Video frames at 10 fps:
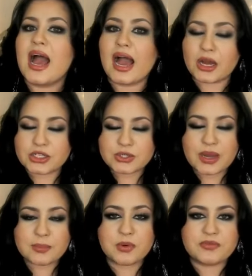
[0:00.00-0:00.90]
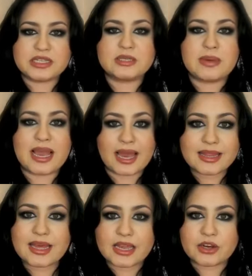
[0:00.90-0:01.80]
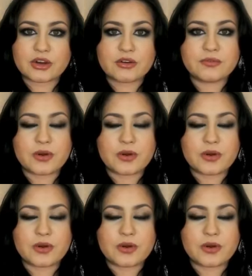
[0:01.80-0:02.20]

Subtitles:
how do I prevent my eyeliner